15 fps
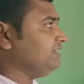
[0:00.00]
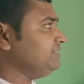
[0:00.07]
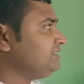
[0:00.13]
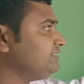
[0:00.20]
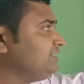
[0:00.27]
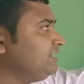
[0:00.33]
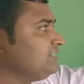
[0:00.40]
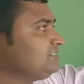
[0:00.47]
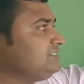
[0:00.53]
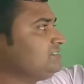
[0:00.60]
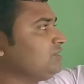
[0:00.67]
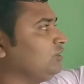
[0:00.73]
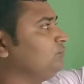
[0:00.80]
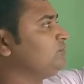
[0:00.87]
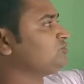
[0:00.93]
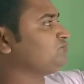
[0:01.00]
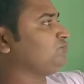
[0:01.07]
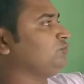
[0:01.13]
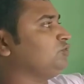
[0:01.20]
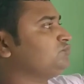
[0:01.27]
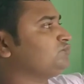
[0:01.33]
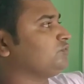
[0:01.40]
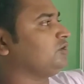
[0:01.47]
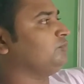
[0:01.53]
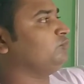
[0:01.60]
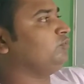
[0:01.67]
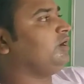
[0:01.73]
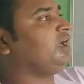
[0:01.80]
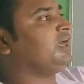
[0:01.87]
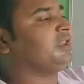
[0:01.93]
heat energy is always flows
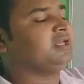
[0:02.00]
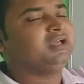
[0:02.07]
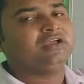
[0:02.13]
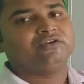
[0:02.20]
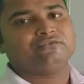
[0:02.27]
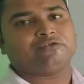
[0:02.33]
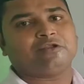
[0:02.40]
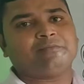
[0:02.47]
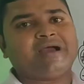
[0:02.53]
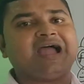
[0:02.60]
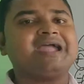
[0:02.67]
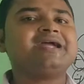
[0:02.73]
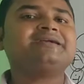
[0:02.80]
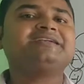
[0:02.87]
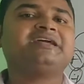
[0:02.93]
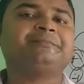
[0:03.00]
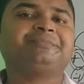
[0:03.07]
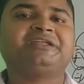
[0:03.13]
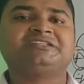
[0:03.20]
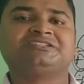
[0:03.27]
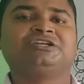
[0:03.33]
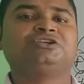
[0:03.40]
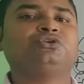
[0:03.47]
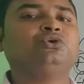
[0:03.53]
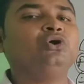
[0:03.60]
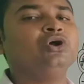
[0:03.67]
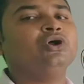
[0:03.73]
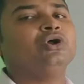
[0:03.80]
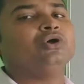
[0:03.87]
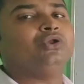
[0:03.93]
from where? From higher temperature
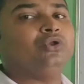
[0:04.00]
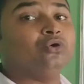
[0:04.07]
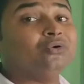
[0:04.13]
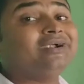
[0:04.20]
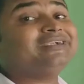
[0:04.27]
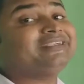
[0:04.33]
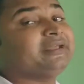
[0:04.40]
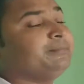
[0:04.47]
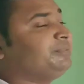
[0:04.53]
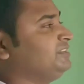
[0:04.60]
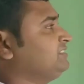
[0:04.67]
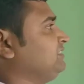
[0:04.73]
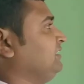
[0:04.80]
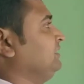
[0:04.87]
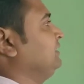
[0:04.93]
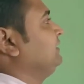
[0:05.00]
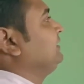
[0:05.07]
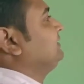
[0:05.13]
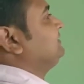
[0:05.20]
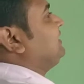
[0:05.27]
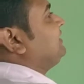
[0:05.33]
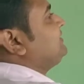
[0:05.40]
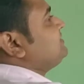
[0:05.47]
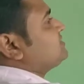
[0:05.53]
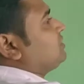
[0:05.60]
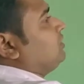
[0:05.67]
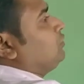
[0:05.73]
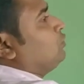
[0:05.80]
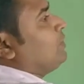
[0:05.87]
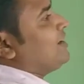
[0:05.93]
to lower temperature. That is
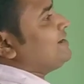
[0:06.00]
called